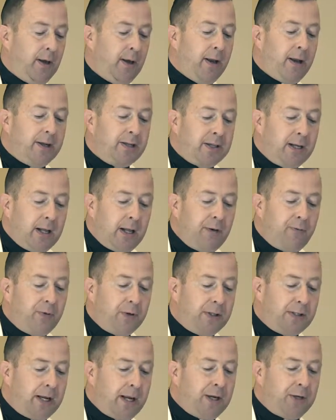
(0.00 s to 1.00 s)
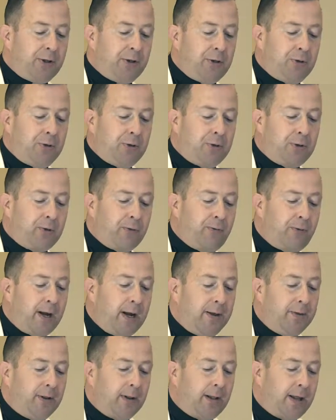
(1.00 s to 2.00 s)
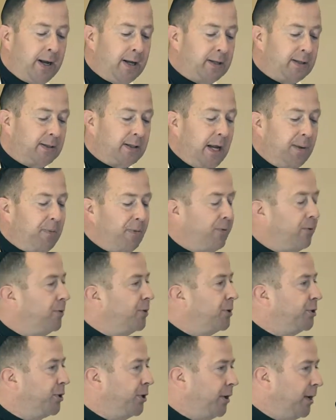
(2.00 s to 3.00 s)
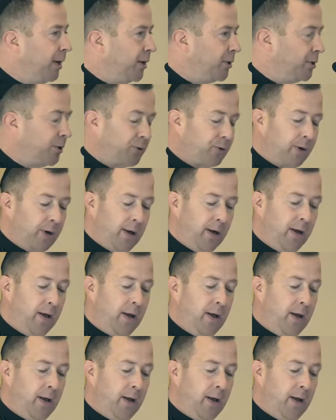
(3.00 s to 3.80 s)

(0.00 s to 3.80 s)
It is an invitation to survey the landscape of Christian history